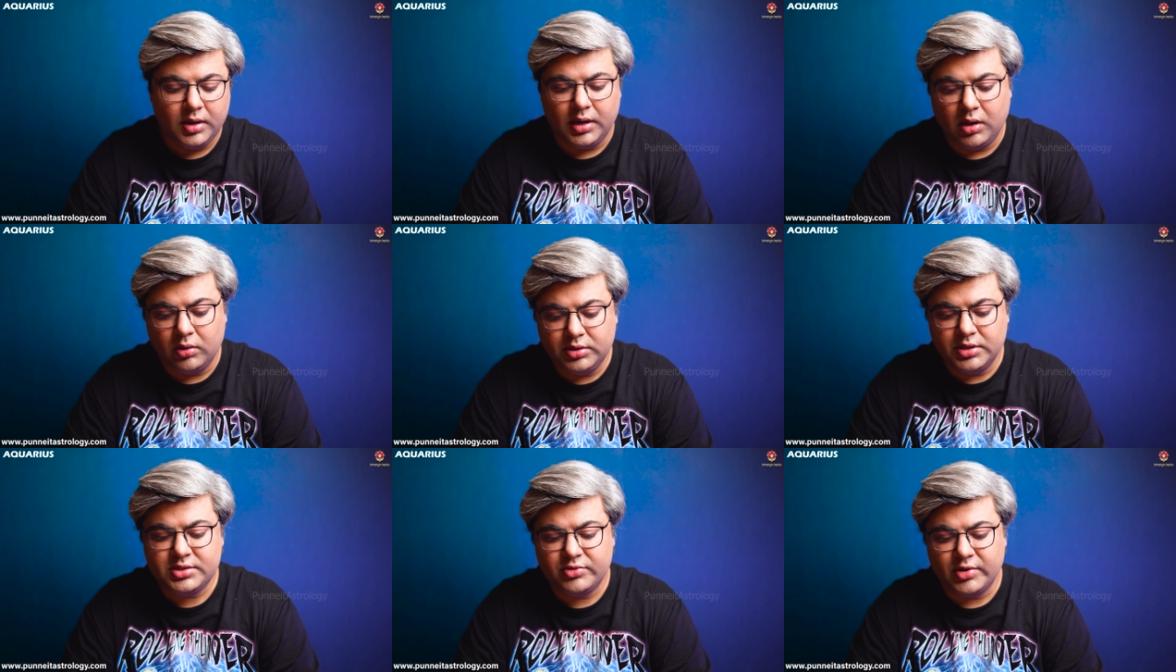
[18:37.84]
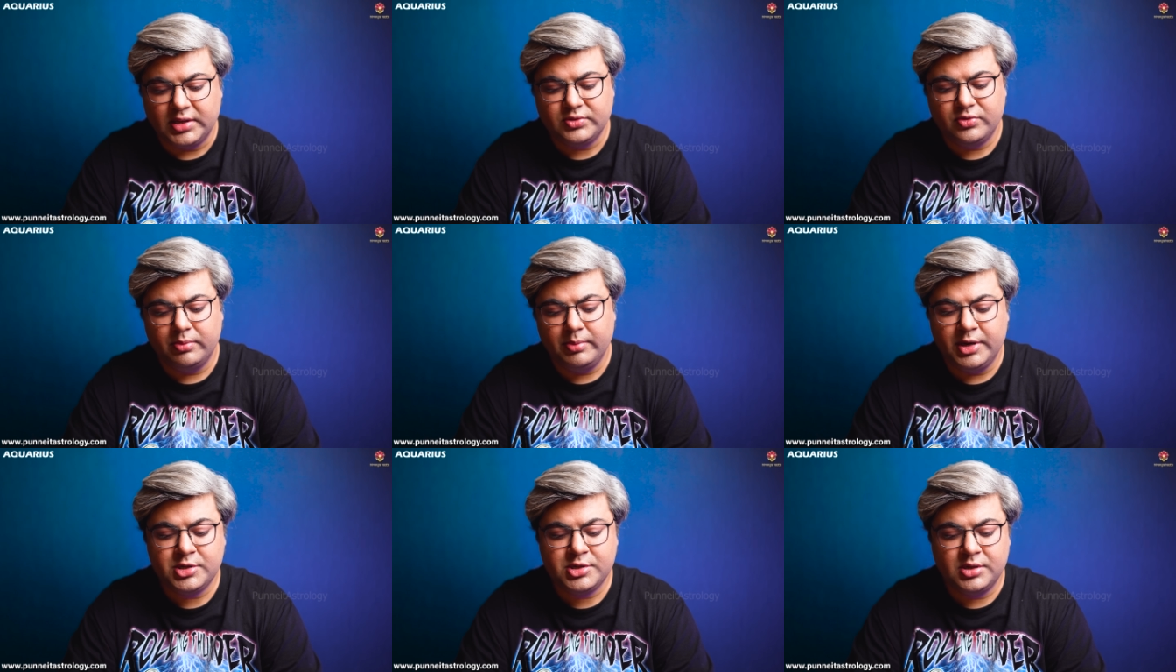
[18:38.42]
Now, this
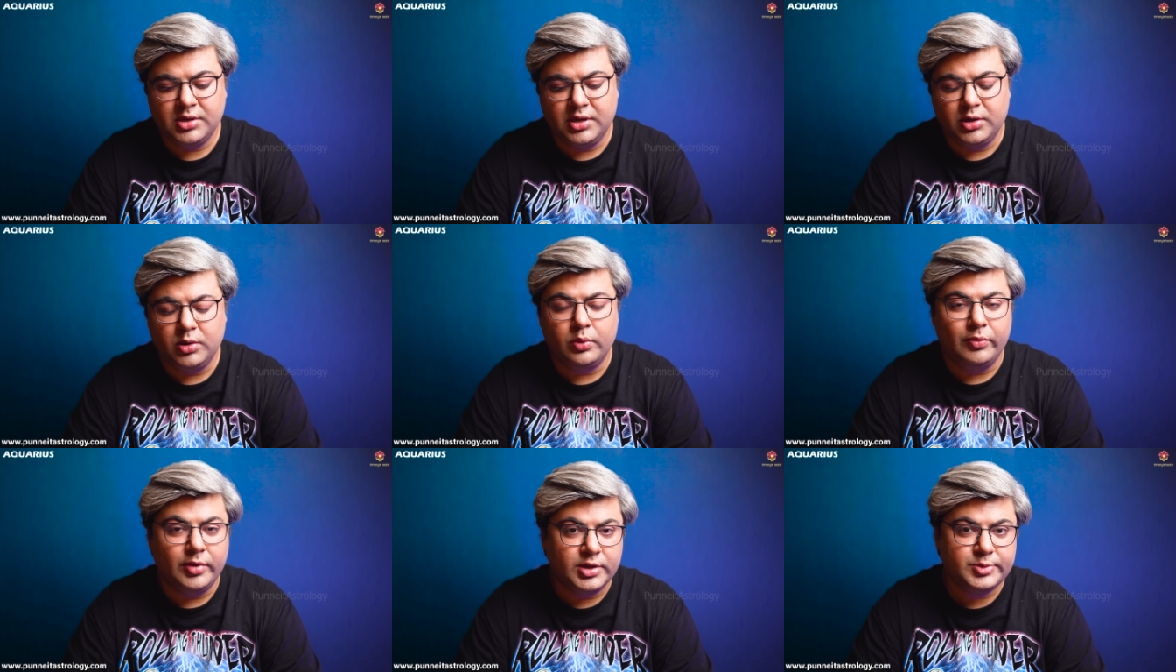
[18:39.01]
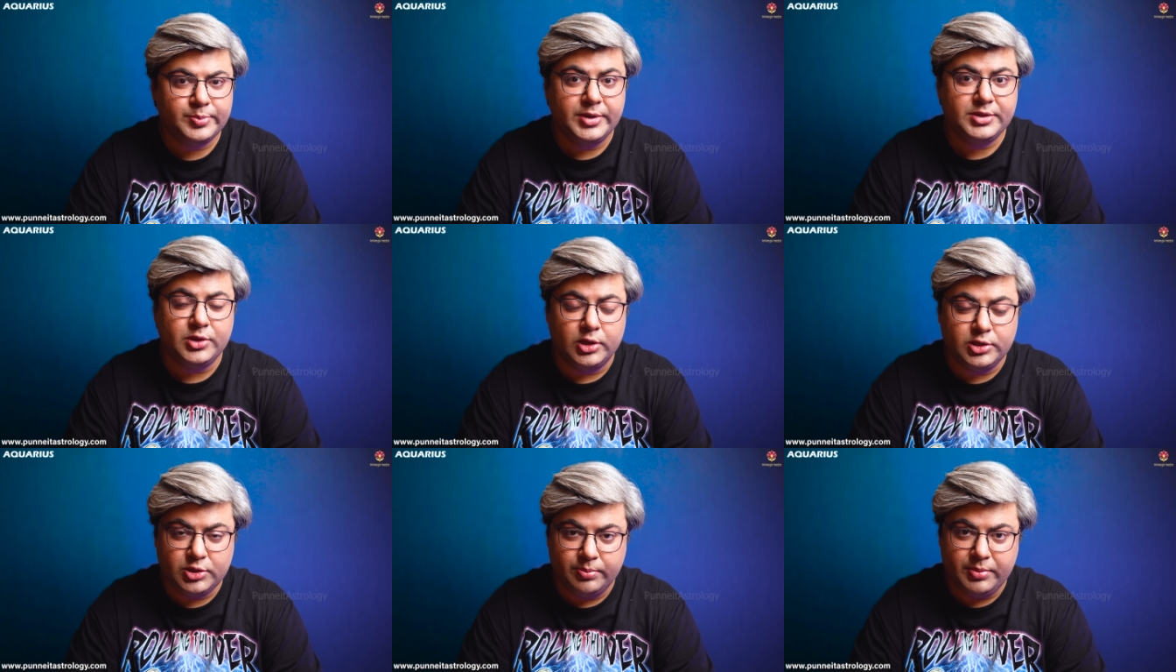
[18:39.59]
transformation in your
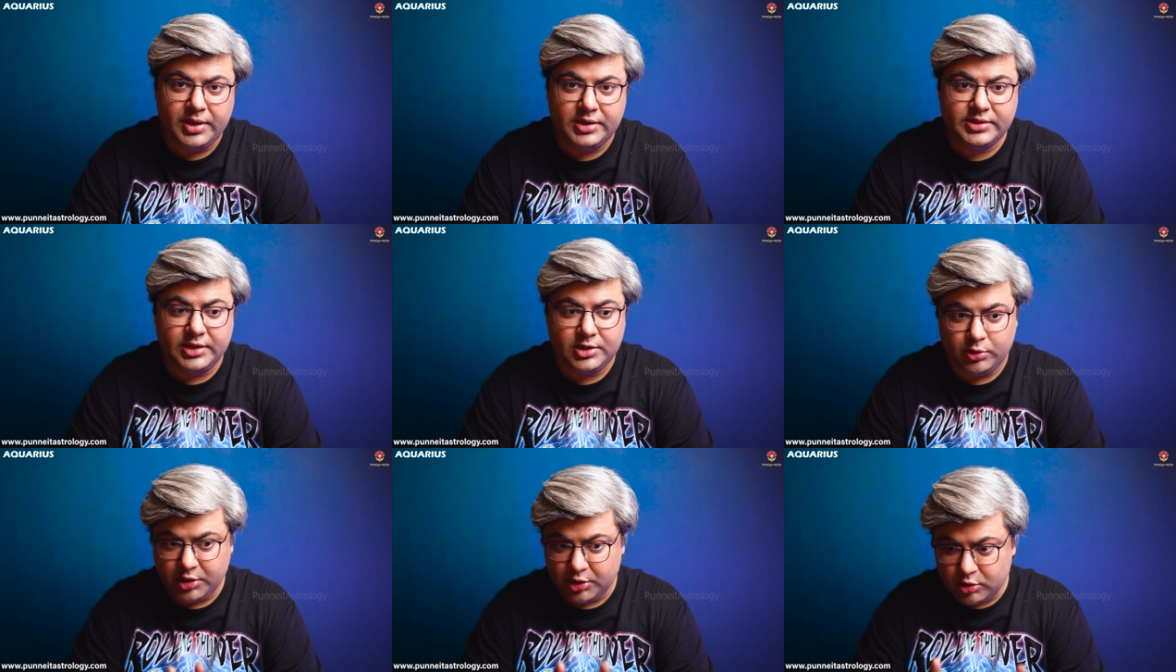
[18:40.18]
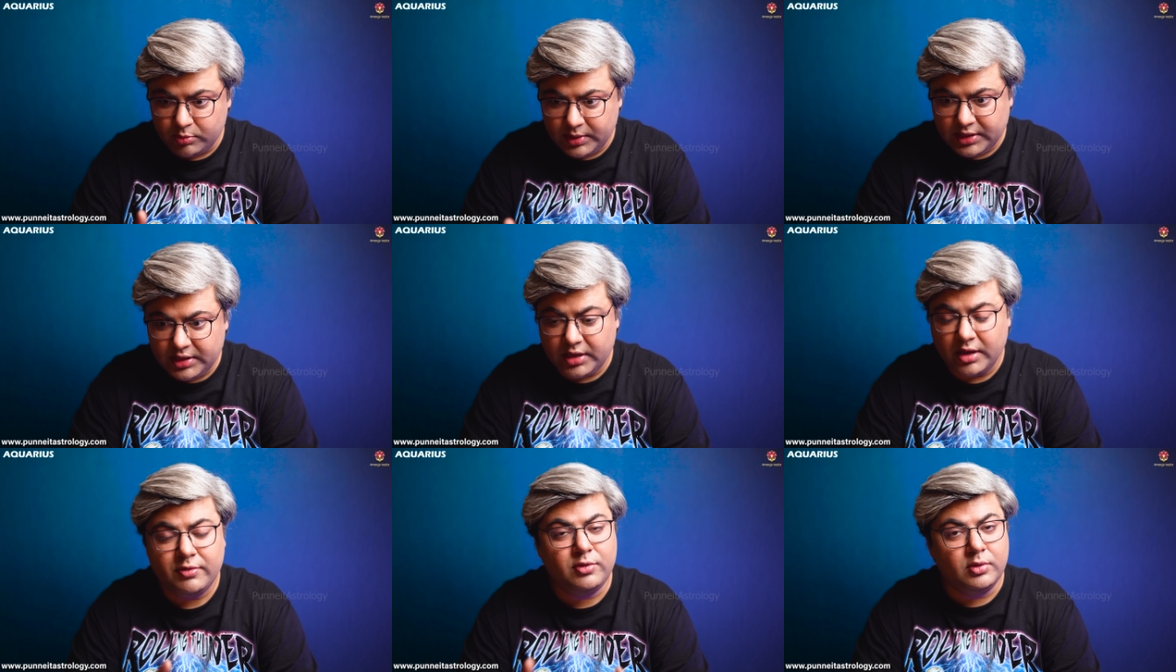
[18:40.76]
workspace also means that you need to be
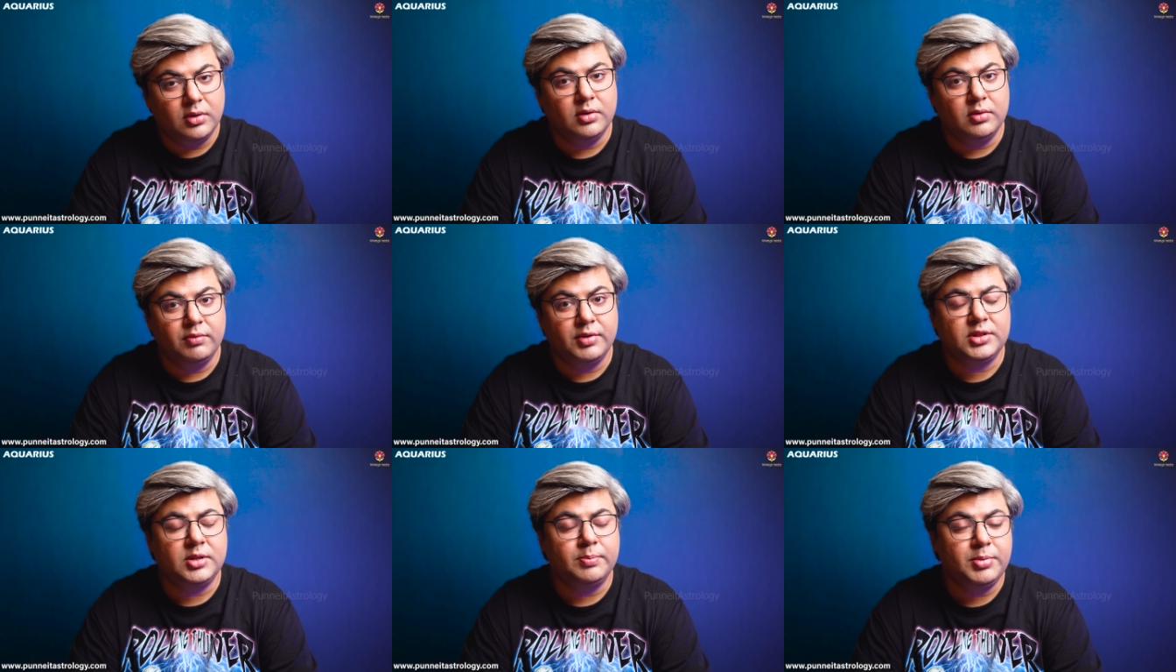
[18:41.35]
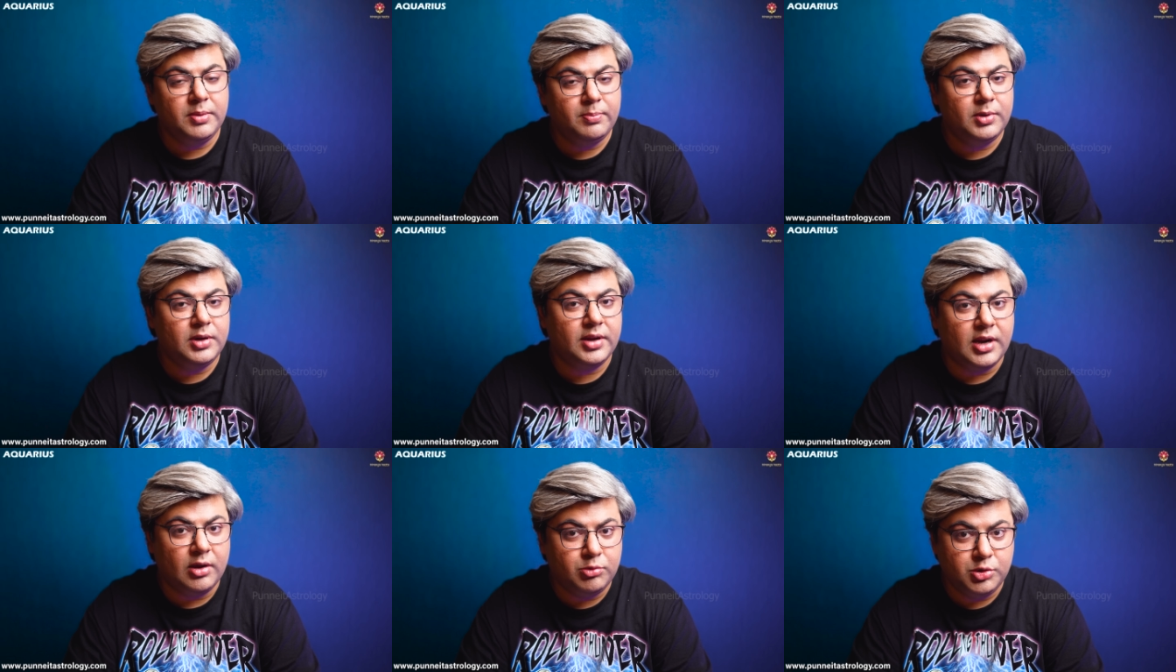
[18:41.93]
careful with the
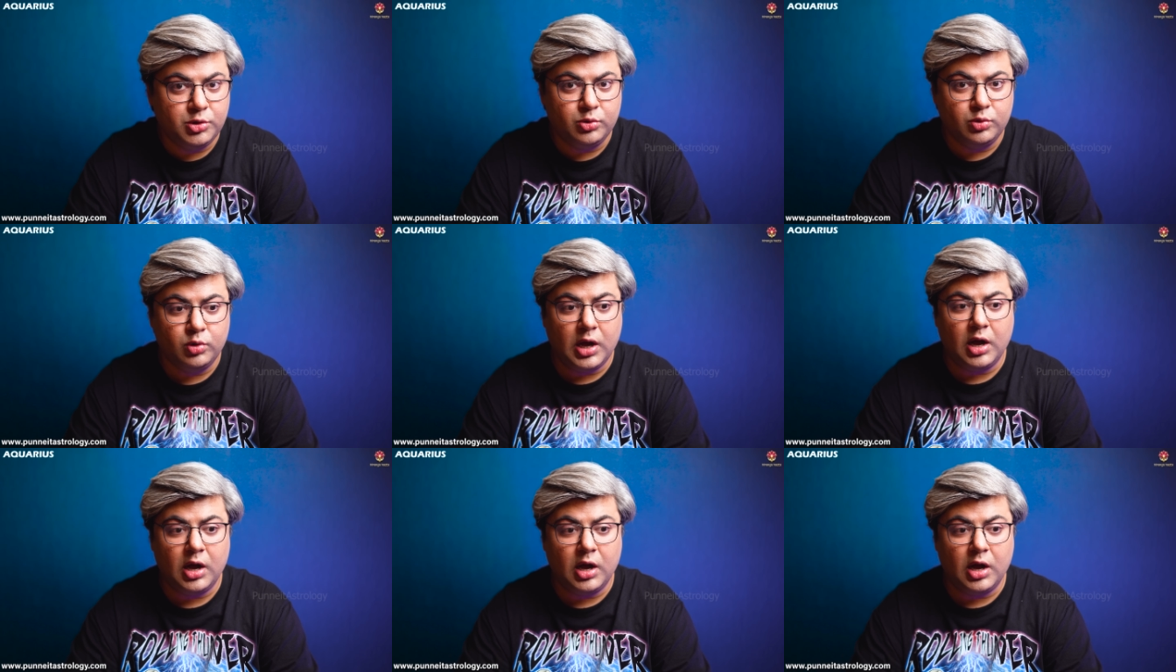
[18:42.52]
people around you,